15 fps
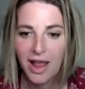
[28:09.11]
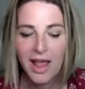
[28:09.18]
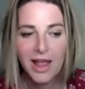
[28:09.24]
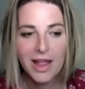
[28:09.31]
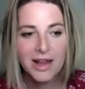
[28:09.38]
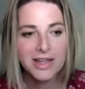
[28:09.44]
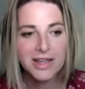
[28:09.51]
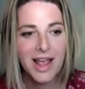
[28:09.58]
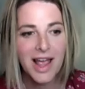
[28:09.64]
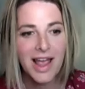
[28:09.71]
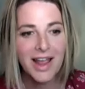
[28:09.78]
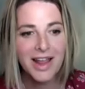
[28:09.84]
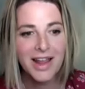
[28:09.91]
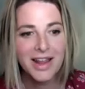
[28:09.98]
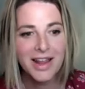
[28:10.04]
And
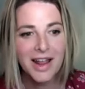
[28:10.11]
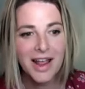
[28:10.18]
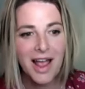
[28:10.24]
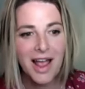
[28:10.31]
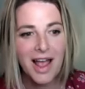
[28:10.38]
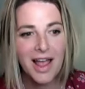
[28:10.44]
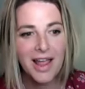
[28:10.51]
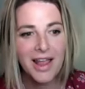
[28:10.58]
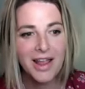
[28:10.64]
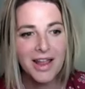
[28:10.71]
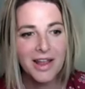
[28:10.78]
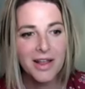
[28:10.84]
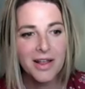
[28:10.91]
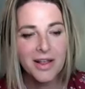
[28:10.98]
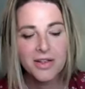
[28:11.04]
I,
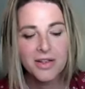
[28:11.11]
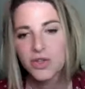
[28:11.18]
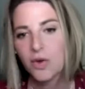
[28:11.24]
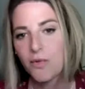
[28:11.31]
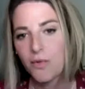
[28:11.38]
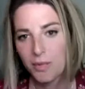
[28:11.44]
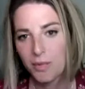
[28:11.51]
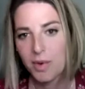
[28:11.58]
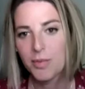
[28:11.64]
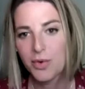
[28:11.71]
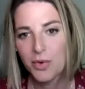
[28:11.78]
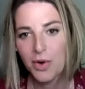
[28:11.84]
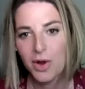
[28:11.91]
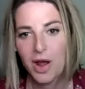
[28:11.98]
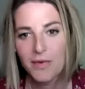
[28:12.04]
I, so for
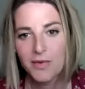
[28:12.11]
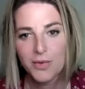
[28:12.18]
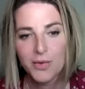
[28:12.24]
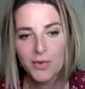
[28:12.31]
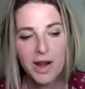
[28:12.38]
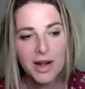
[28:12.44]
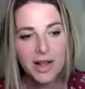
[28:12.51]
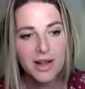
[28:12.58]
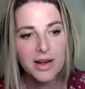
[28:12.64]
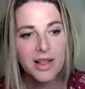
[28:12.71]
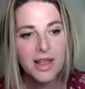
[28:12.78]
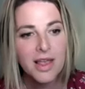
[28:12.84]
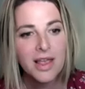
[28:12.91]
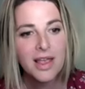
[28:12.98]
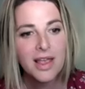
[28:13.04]
people who haven't read it,